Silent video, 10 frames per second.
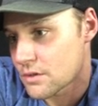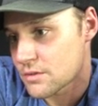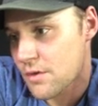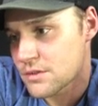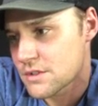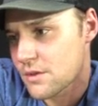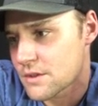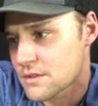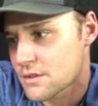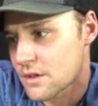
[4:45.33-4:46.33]
So most of these
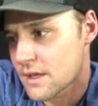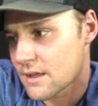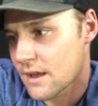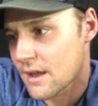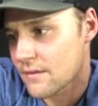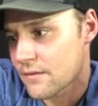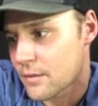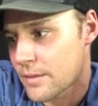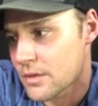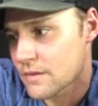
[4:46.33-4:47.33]
questions are again kind of for
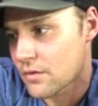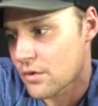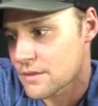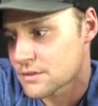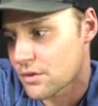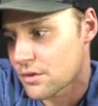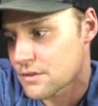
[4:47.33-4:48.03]
people that have already started.